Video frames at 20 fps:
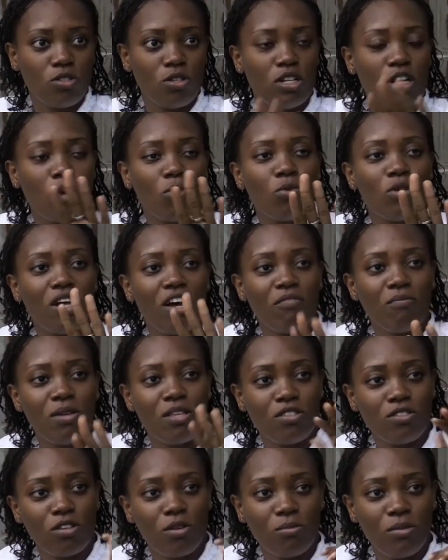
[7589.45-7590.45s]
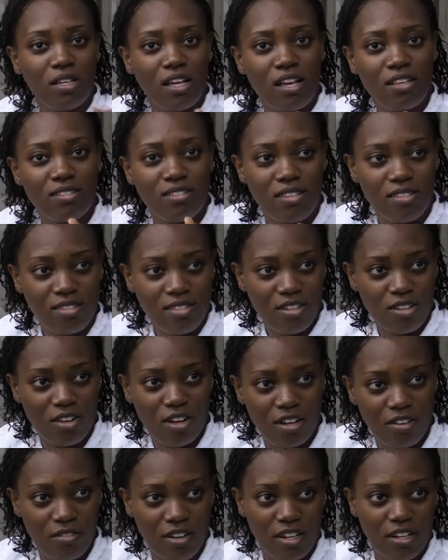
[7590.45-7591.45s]
So there would have been something existing
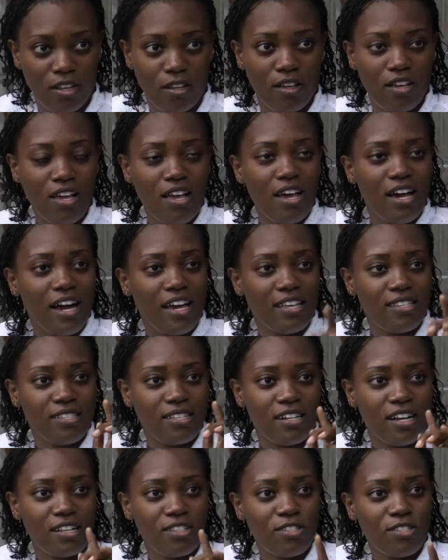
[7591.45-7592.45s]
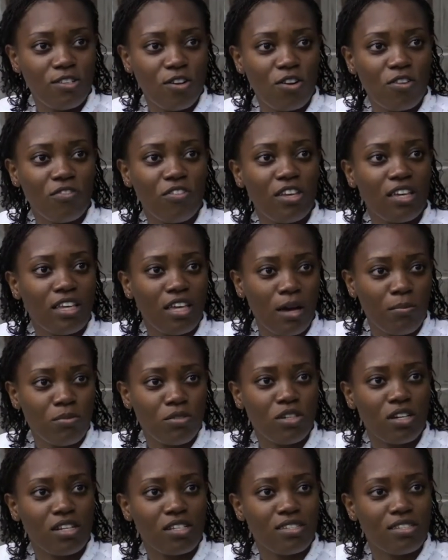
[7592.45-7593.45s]
already. And you said that survey
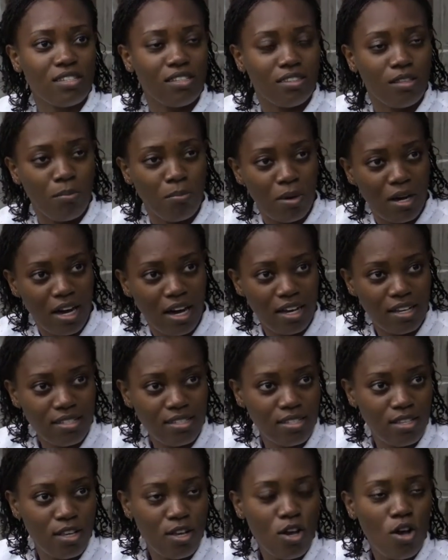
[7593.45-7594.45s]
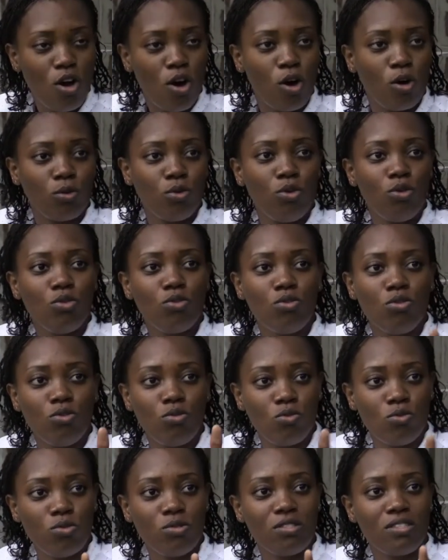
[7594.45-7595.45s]
captures the past. How do you
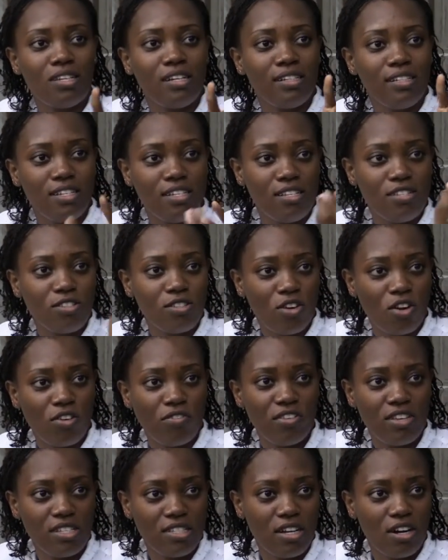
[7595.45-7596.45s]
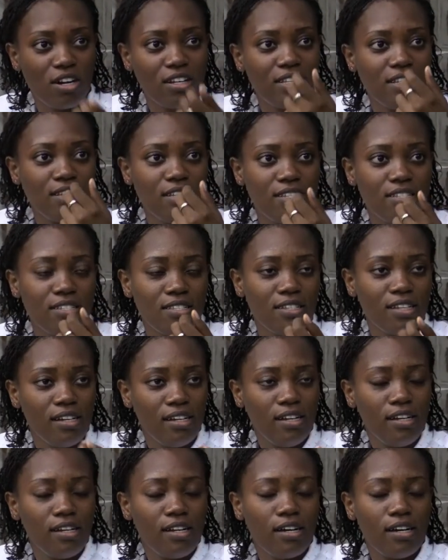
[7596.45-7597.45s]
use these surveys or these
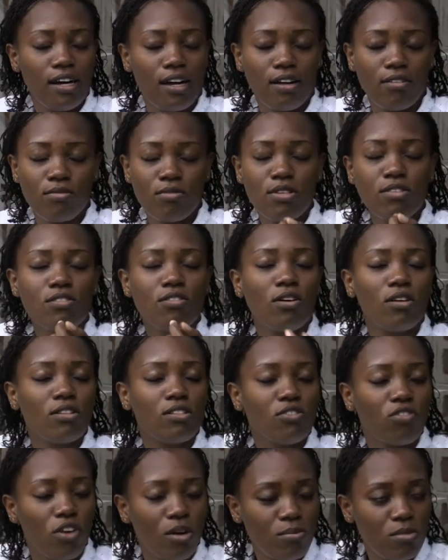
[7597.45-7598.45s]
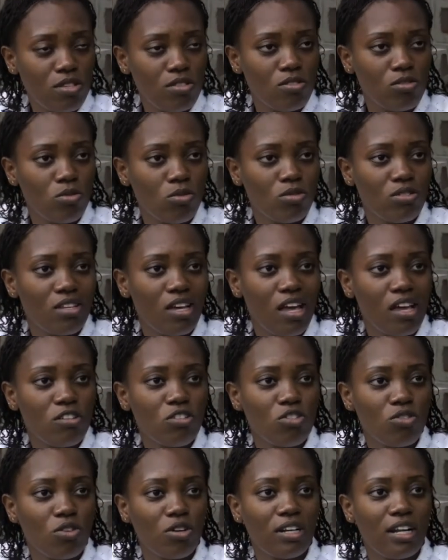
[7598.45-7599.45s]
results from these tools to
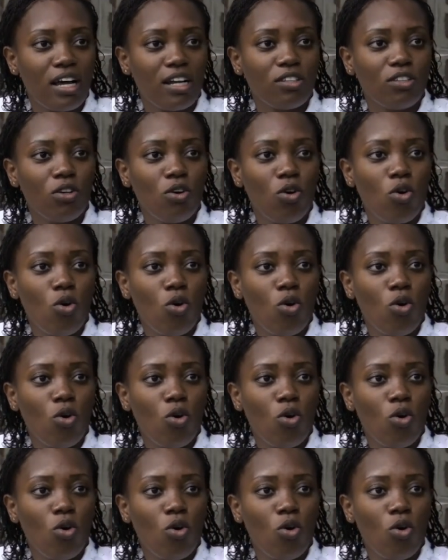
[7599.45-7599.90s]
ensure that